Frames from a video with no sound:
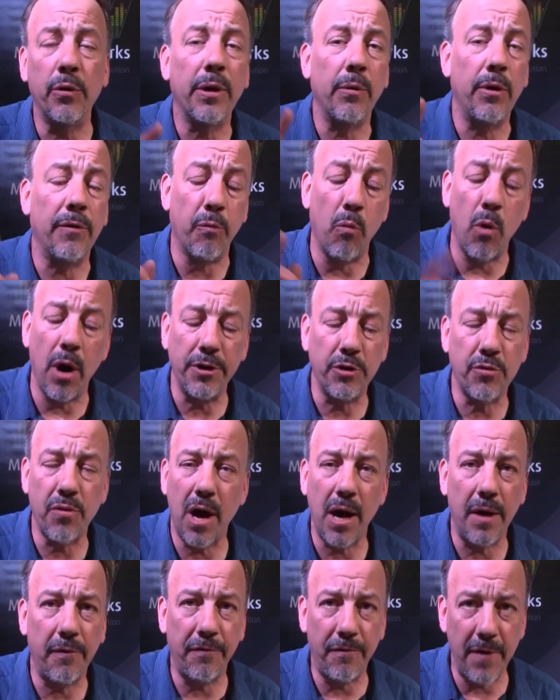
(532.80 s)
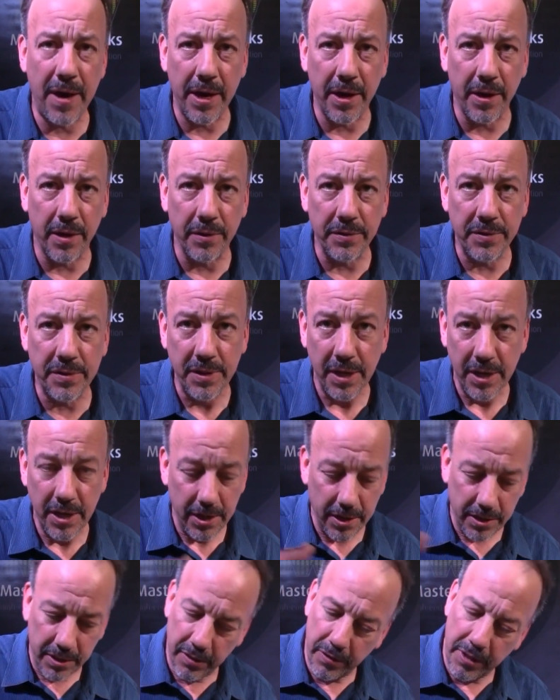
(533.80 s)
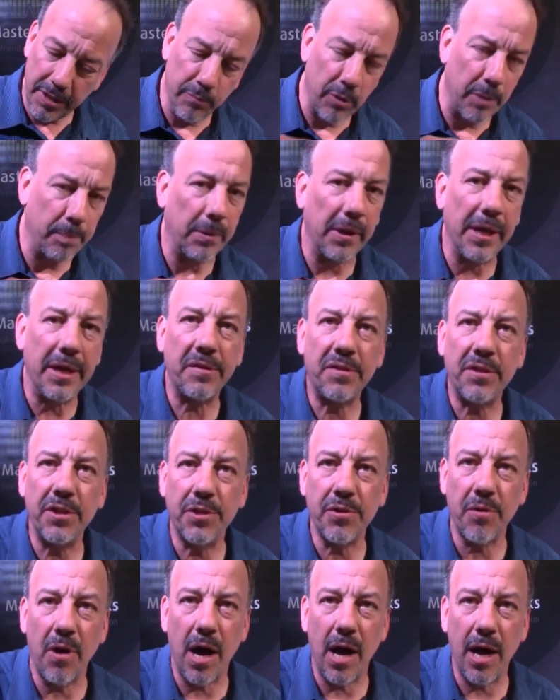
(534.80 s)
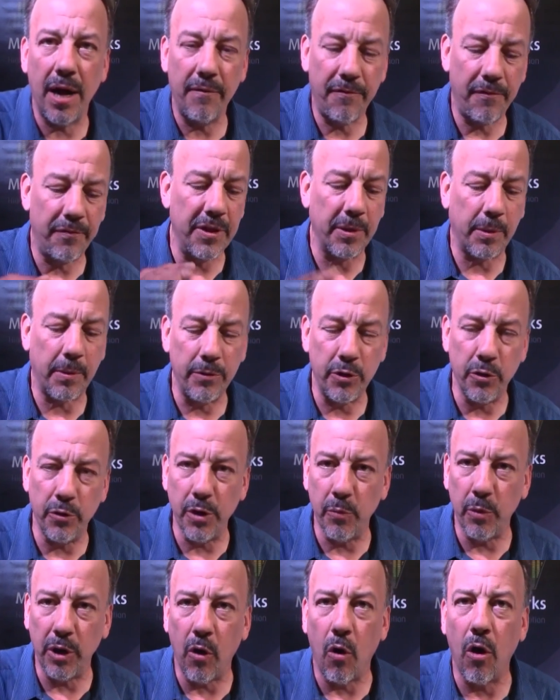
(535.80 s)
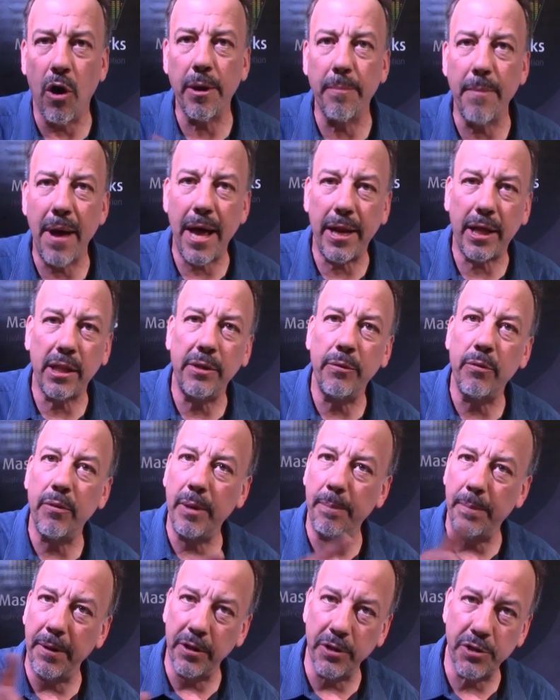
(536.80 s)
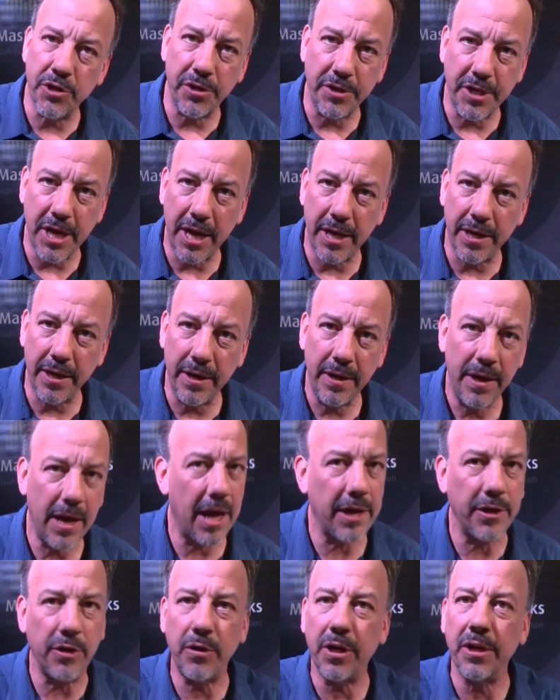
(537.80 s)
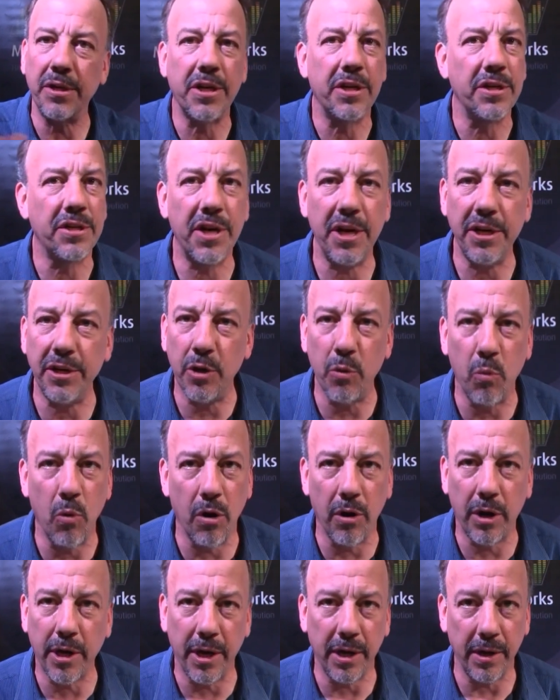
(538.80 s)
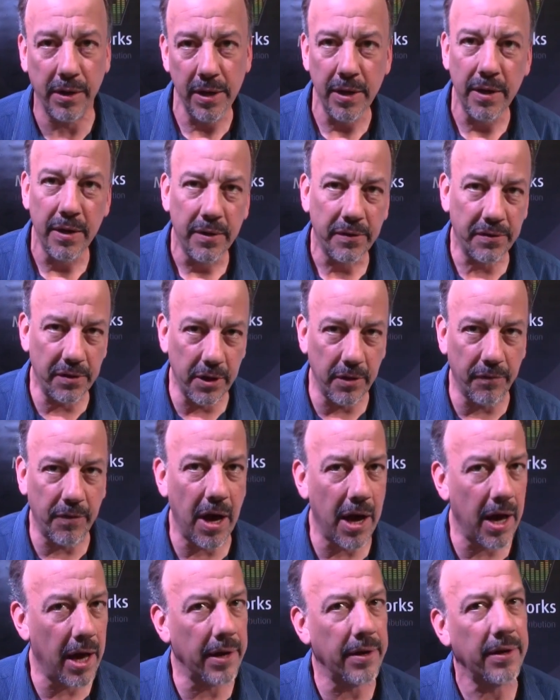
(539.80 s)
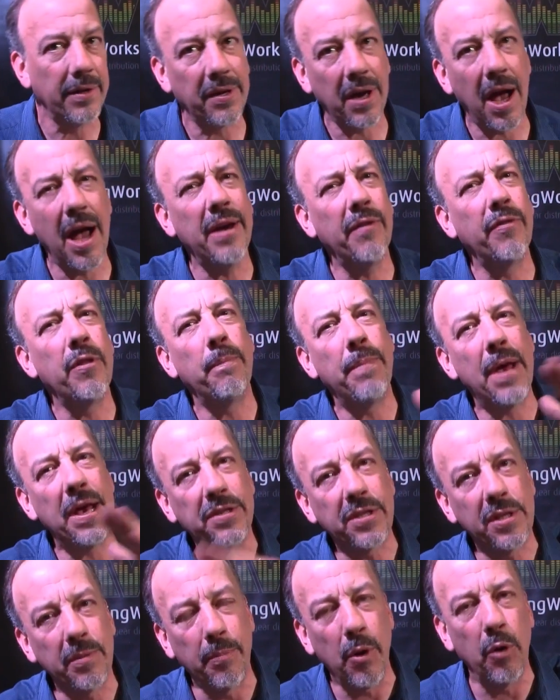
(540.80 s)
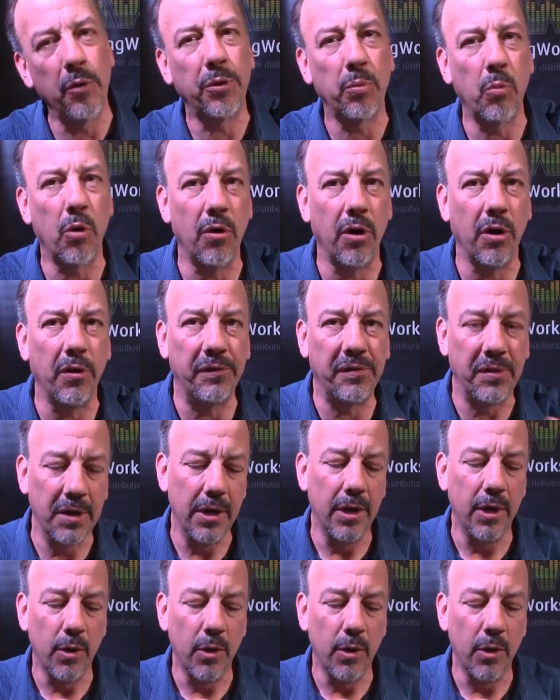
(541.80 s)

you can, if one drive fails, you can replace the drive, the unit will automatically rebuild your data, and you can continue working. So you've got kind of the best of both worlds,